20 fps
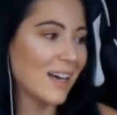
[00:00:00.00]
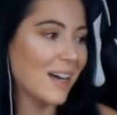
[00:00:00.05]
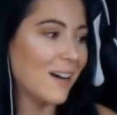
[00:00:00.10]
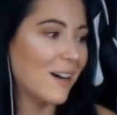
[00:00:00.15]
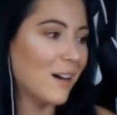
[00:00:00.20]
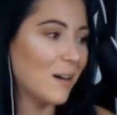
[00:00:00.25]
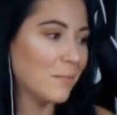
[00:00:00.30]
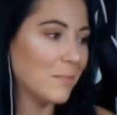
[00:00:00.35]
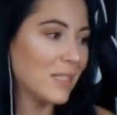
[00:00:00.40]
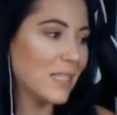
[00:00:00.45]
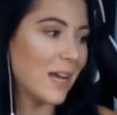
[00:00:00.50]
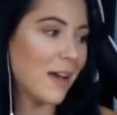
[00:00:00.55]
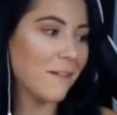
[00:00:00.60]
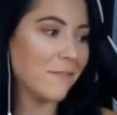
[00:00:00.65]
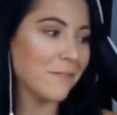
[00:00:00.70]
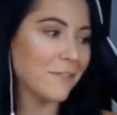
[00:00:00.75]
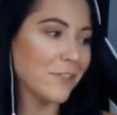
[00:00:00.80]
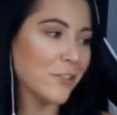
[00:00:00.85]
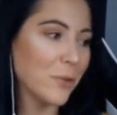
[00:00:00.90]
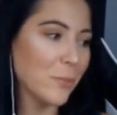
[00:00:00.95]
Def,
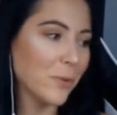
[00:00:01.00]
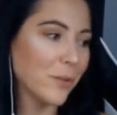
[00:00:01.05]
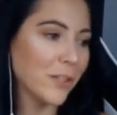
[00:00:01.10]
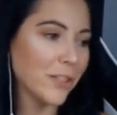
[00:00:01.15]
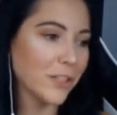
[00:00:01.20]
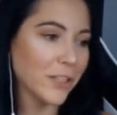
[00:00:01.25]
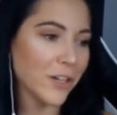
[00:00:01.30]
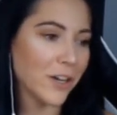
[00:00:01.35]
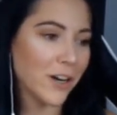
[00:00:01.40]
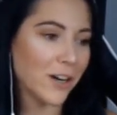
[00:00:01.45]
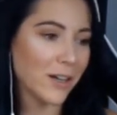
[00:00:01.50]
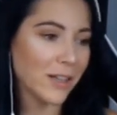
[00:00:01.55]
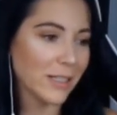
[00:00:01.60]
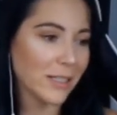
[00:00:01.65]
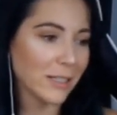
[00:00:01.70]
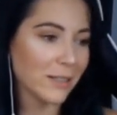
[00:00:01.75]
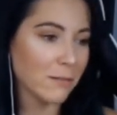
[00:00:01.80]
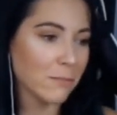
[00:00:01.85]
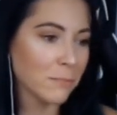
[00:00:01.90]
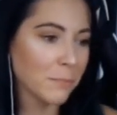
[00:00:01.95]
Duple, you're
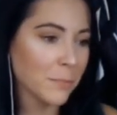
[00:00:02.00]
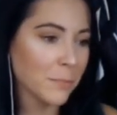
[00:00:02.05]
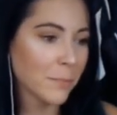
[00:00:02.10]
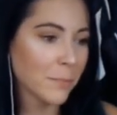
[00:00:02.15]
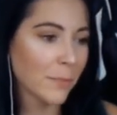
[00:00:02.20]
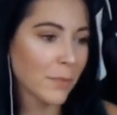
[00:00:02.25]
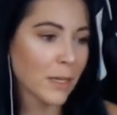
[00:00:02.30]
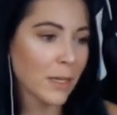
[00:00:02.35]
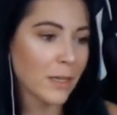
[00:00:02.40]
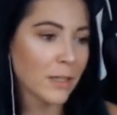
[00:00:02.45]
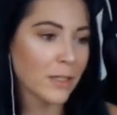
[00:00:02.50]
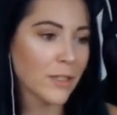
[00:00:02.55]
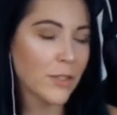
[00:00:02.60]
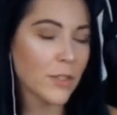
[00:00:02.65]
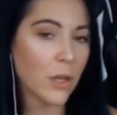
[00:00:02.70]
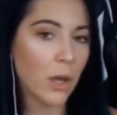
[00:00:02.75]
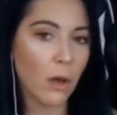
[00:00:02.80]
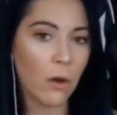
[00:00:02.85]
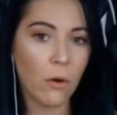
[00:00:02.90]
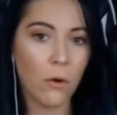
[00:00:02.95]
awesome.
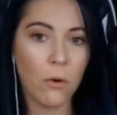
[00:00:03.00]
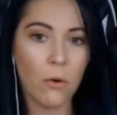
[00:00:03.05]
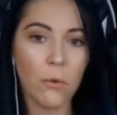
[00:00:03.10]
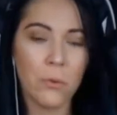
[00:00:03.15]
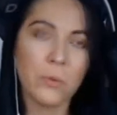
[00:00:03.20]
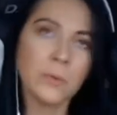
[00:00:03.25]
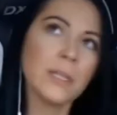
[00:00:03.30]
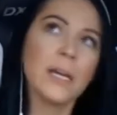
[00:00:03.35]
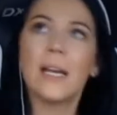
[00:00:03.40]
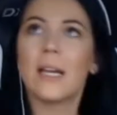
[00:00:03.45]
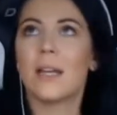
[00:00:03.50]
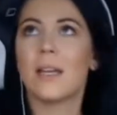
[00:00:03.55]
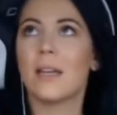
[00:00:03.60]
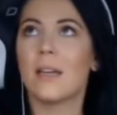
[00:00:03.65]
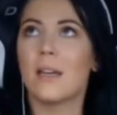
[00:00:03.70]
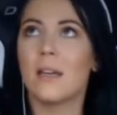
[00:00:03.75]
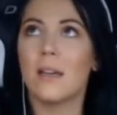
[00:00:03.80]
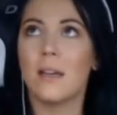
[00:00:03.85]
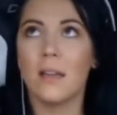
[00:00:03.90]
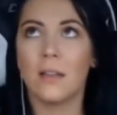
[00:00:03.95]
So, like,
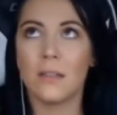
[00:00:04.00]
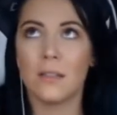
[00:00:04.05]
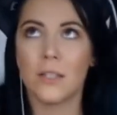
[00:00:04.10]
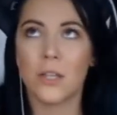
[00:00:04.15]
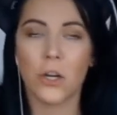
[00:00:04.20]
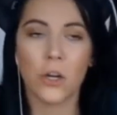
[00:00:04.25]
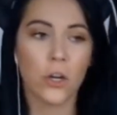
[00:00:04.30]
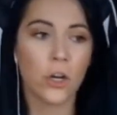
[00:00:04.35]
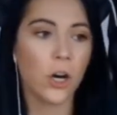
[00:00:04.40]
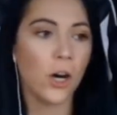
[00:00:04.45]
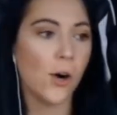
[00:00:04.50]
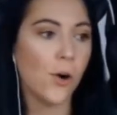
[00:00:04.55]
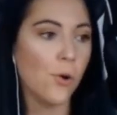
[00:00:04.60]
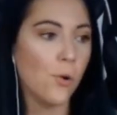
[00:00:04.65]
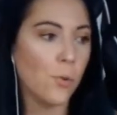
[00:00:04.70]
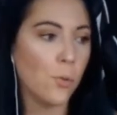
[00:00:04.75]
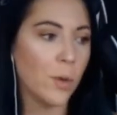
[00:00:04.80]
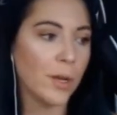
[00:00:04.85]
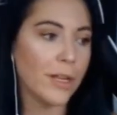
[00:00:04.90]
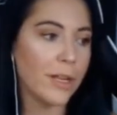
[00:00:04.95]
to
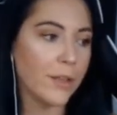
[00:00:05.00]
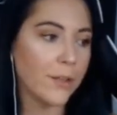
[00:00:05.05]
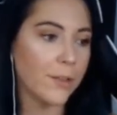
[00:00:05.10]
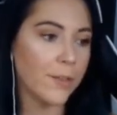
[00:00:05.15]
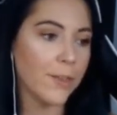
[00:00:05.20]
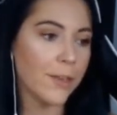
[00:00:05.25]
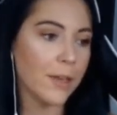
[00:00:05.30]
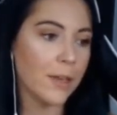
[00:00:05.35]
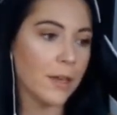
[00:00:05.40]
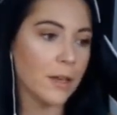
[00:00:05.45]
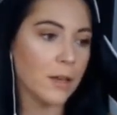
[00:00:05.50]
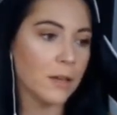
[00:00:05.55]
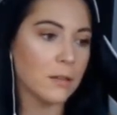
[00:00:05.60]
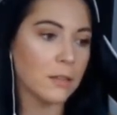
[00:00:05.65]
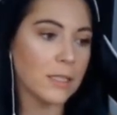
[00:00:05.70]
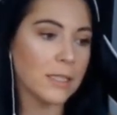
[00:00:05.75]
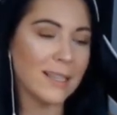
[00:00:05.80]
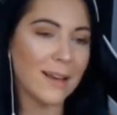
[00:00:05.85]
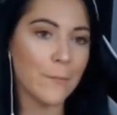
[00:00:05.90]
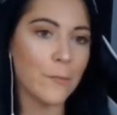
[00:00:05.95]
go with
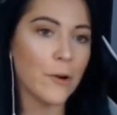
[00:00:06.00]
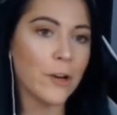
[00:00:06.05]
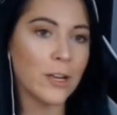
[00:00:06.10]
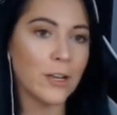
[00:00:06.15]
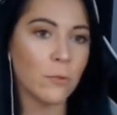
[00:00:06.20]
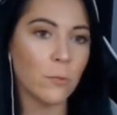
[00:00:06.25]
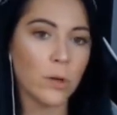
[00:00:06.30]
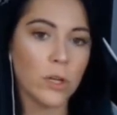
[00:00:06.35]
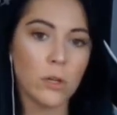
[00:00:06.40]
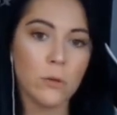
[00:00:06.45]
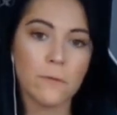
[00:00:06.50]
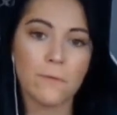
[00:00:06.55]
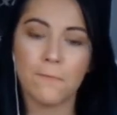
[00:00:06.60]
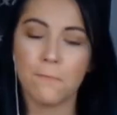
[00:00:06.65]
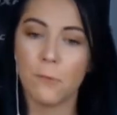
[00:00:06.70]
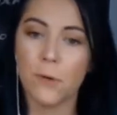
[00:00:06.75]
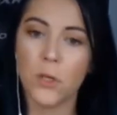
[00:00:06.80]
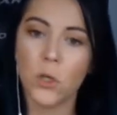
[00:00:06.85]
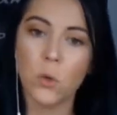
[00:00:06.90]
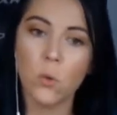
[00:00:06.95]
someone, when
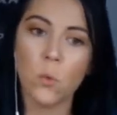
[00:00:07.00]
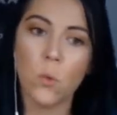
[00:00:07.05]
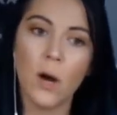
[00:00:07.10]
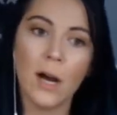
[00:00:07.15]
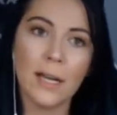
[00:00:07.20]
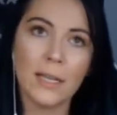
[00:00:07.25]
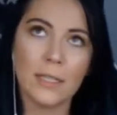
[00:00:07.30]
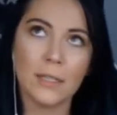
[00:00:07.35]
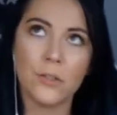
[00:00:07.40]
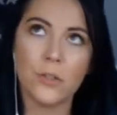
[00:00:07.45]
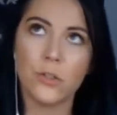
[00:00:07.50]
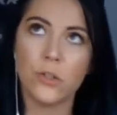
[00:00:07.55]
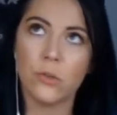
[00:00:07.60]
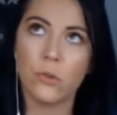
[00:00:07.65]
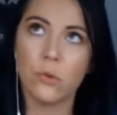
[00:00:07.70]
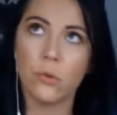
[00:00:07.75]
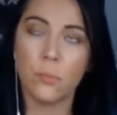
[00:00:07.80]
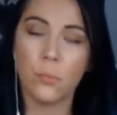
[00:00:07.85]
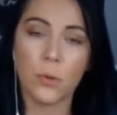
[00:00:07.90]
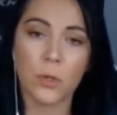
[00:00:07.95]
you want
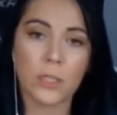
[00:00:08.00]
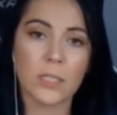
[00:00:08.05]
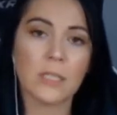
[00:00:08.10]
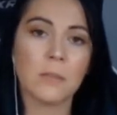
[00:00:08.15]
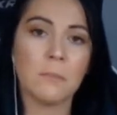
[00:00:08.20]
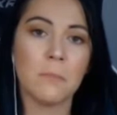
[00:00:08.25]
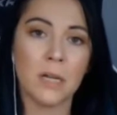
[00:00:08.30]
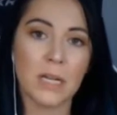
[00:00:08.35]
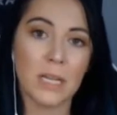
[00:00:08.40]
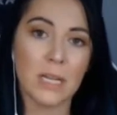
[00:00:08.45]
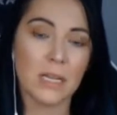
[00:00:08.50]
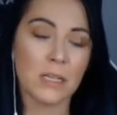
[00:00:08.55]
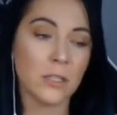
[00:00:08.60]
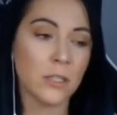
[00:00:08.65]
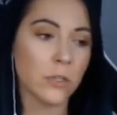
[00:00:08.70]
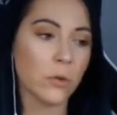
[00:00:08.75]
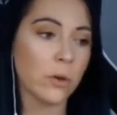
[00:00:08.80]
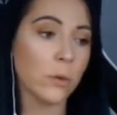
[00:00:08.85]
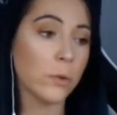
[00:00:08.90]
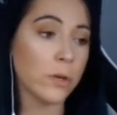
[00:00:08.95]
to put some money
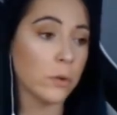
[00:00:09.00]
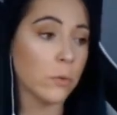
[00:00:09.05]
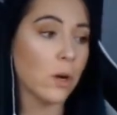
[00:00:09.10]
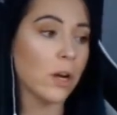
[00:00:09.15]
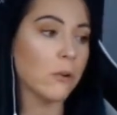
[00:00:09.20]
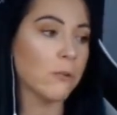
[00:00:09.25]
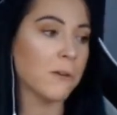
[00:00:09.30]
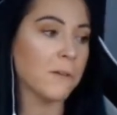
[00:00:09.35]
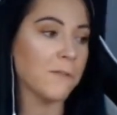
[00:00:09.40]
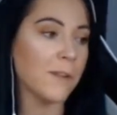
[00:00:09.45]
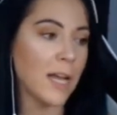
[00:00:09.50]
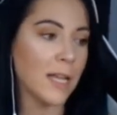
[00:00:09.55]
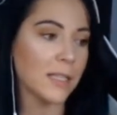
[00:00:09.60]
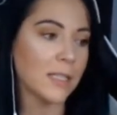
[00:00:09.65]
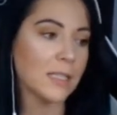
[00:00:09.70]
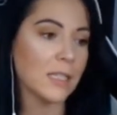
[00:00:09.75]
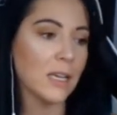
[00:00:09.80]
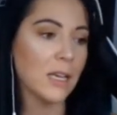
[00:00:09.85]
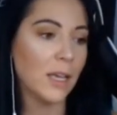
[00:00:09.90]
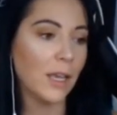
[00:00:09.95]
into it, when you want to
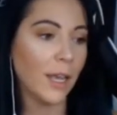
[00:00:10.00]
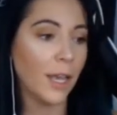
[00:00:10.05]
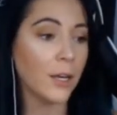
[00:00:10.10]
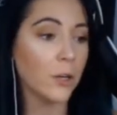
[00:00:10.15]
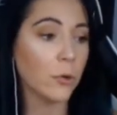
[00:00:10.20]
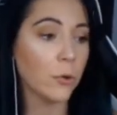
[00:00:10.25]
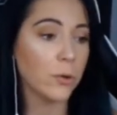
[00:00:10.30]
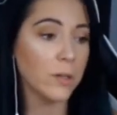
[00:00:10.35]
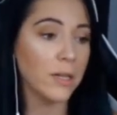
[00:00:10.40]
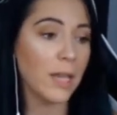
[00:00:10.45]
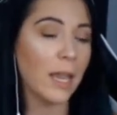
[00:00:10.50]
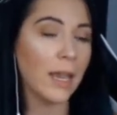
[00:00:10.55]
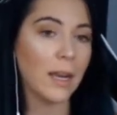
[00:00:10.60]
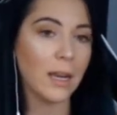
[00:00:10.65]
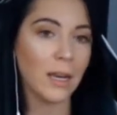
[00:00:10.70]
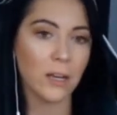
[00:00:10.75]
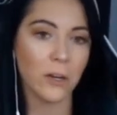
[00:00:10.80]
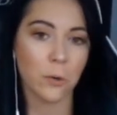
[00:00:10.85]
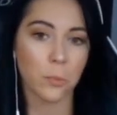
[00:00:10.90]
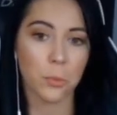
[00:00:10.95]
invest in
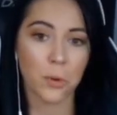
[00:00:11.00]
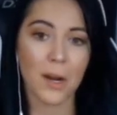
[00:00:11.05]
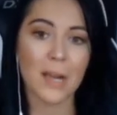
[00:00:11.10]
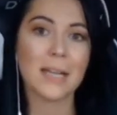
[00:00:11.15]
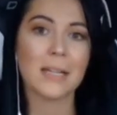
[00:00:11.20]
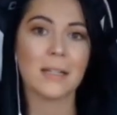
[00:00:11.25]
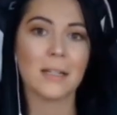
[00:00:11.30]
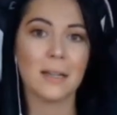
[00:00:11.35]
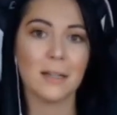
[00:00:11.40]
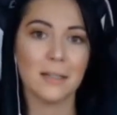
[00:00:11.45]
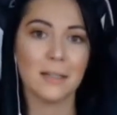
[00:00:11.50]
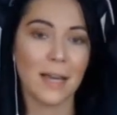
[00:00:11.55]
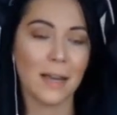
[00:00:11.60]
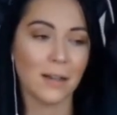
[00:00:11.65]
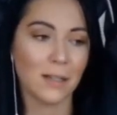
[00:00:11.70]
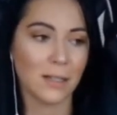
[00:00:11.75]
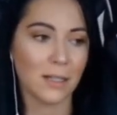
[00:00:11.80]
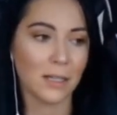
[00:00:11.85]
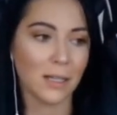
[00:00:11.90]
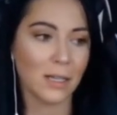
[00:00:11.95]
creating your brand
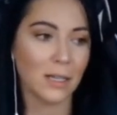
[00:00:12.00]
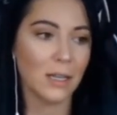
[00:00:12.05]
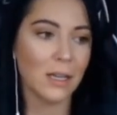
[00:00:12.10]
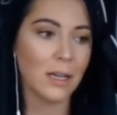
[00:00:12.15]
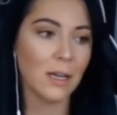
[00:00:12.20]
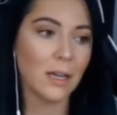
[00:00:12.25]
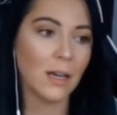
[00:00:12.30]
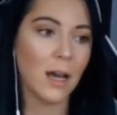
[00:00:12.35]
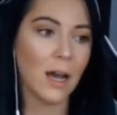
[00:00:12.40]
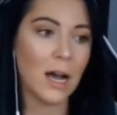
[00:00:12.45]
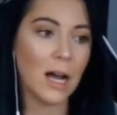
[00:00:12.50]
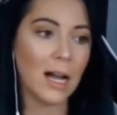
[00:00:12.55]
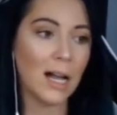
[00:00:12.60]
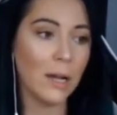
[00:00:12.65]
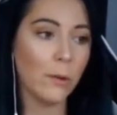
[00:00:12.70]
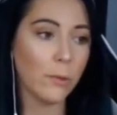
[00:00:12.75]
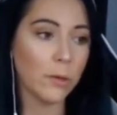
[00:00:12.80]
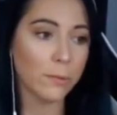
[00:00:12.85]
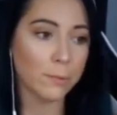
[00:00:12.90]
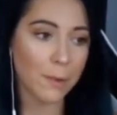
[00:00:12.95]
identity,
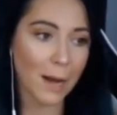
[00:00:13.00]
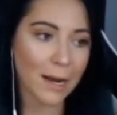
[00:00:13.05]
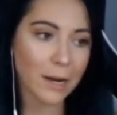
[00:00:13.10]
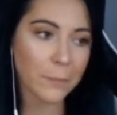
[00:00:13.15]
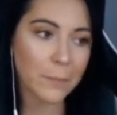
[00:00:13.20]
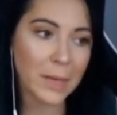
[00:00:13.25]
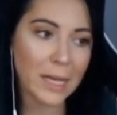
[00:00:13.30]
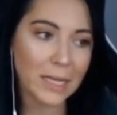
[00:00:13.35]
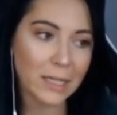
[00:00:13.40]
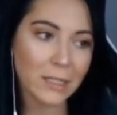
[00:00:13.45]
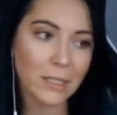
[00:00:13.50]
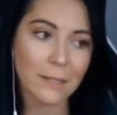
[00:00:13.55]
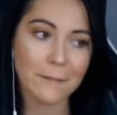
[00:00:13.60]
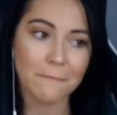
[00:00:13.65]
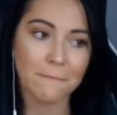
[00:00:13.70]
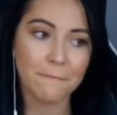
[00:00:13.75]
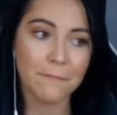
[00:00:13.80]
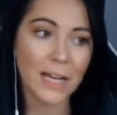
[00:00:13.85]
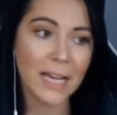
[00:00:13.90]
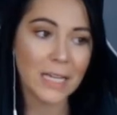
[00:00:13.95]
I would recommend
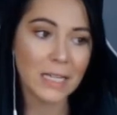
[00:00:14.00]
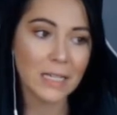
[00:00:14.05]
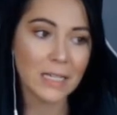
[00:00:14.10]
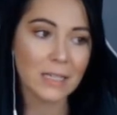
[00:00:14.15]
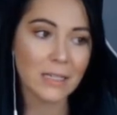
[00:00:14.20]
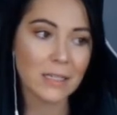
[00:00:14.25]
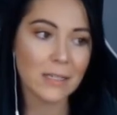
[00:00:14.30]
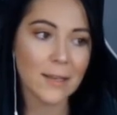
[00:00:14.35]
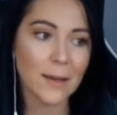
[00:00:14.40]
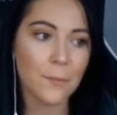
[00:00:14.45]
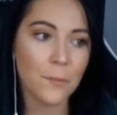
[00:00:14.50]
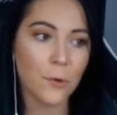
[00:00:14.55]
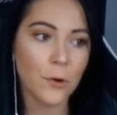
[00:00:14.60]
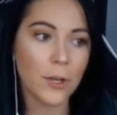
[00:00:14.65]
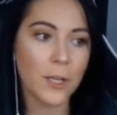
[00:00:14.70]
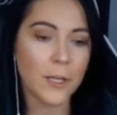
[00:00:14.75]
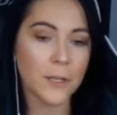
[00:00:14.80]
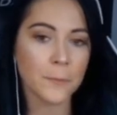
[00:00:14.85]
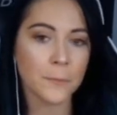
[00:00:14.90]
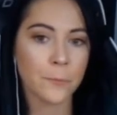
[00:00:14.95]
finding someone